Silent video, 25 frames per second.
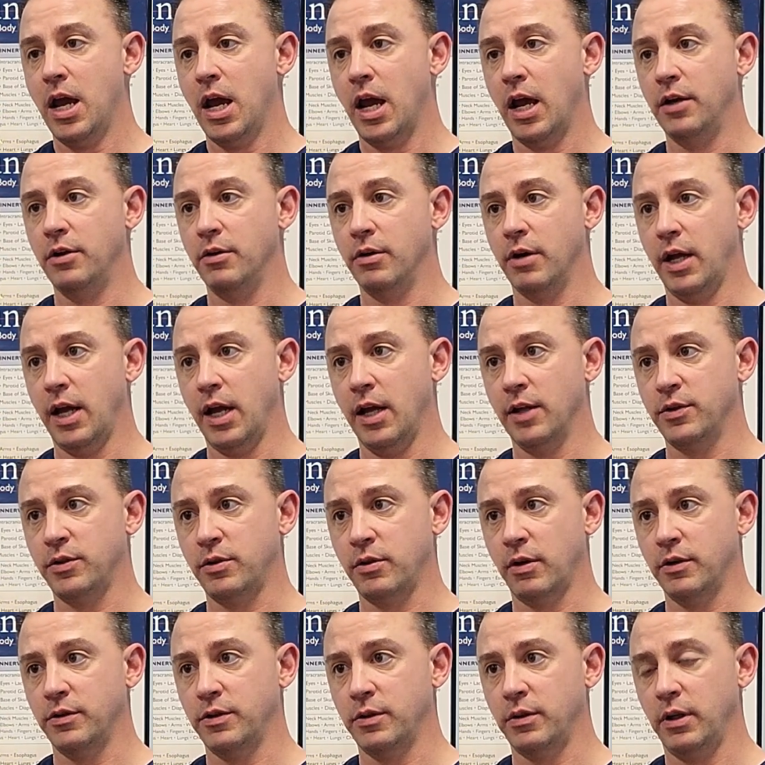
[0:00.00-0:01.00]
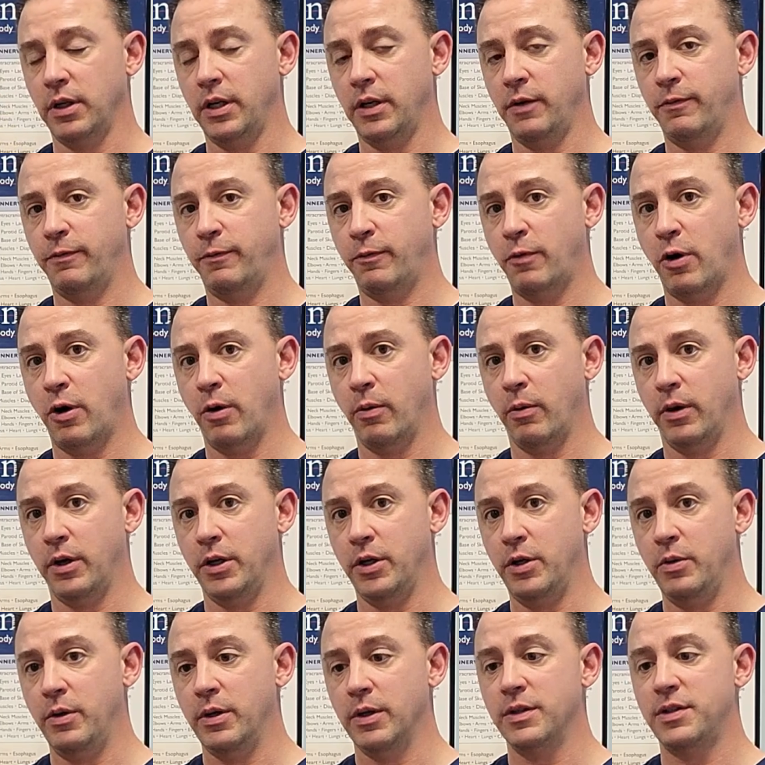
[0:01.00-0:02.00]
and your head starts to lean forward,
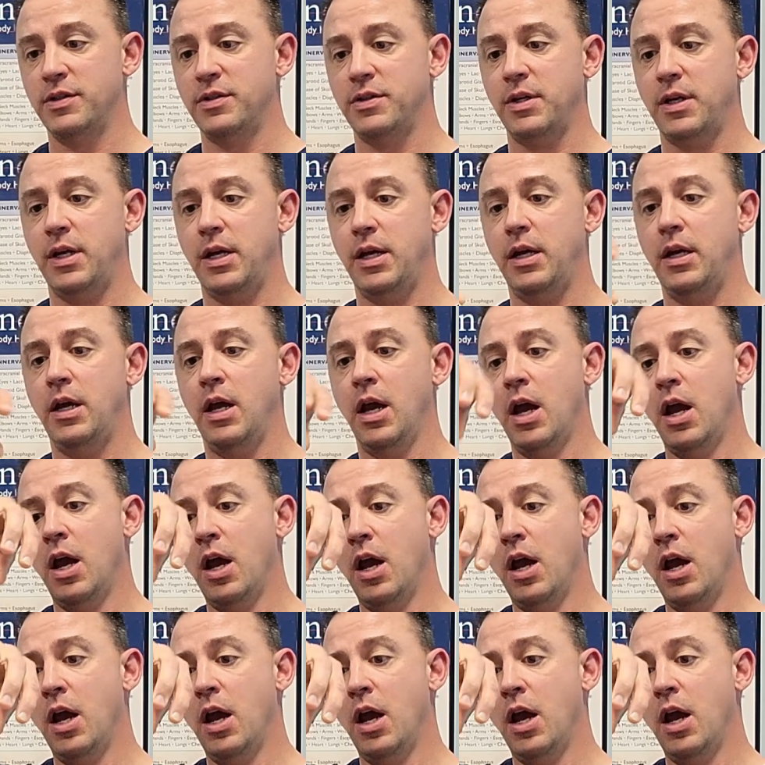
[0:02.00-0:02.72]
you can see